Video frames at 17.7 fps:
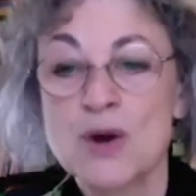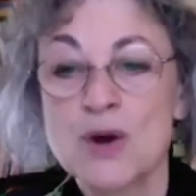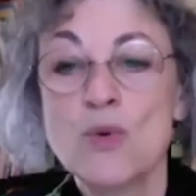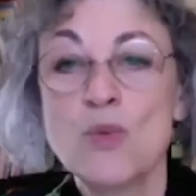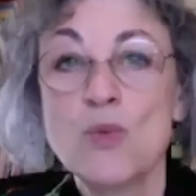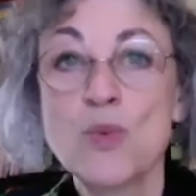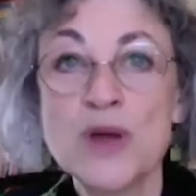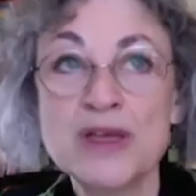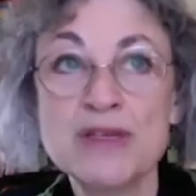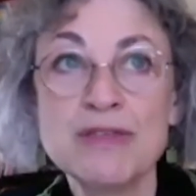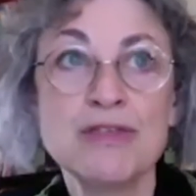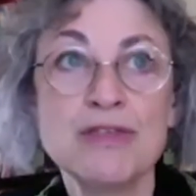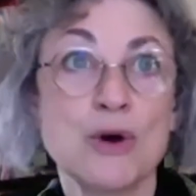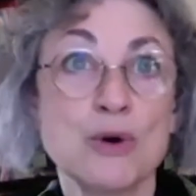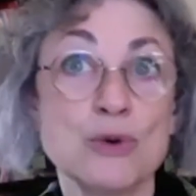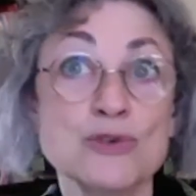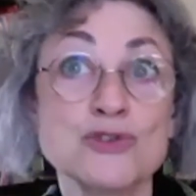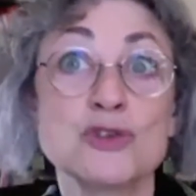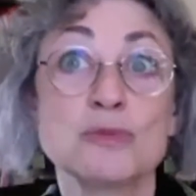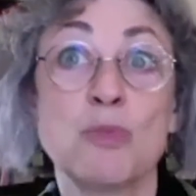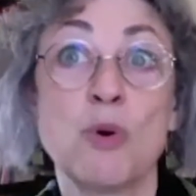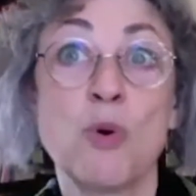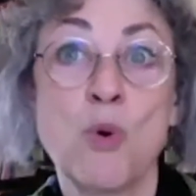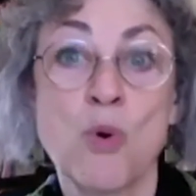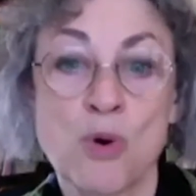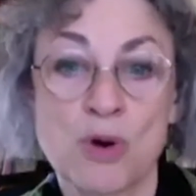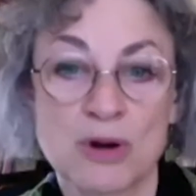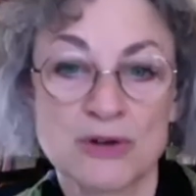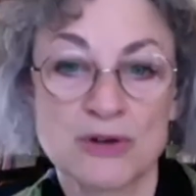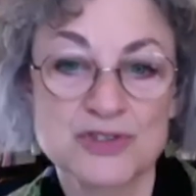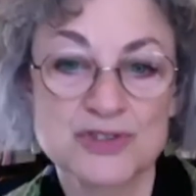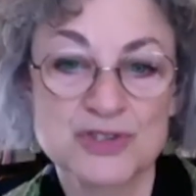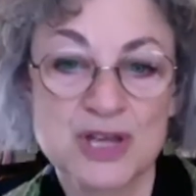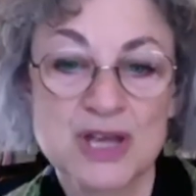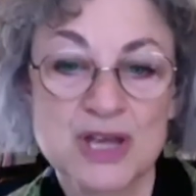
With those supports,